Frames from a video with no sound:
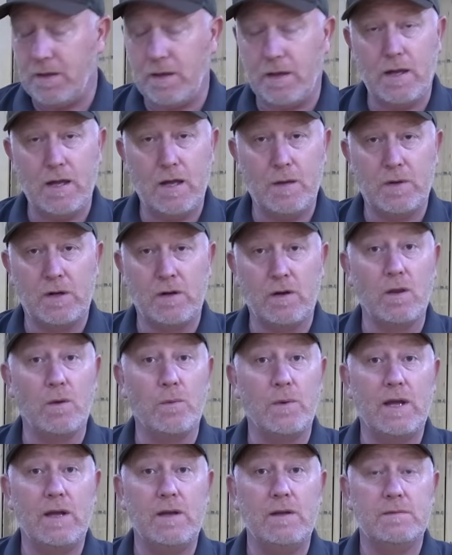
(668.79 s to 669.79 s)
Another
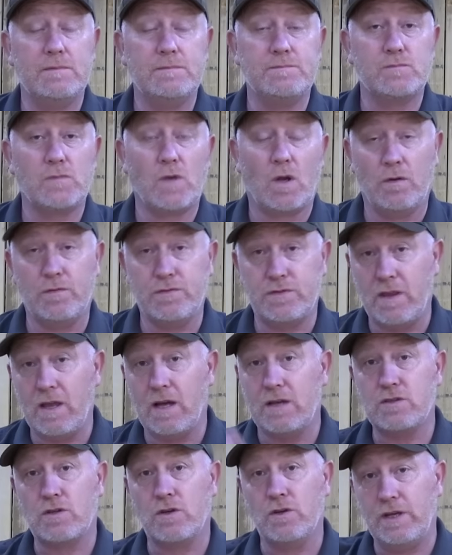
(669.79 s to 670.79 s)
way, obviously
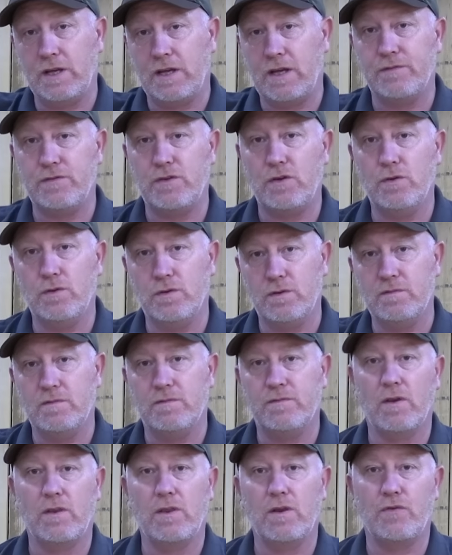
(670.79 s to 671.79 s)
that's going to give you
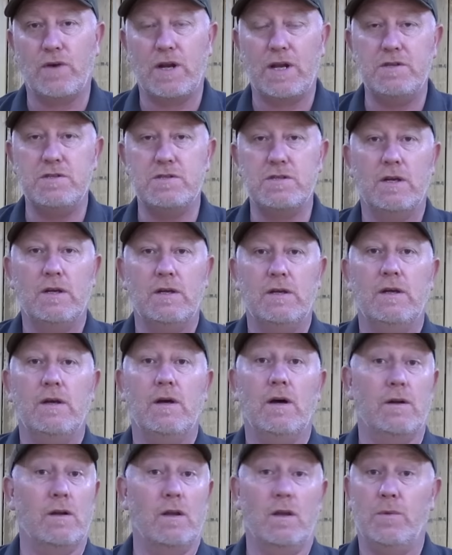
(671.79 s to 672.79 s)
further range.
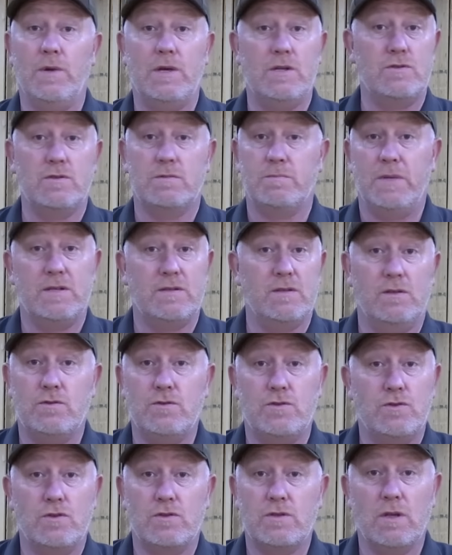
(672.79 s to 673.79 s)
Another way is just basically
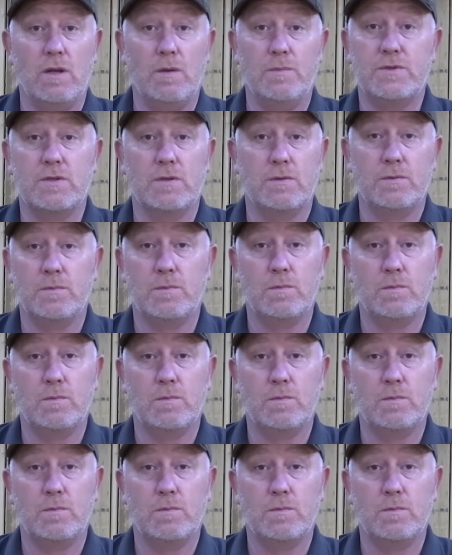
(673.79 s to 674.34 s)
just use your lips,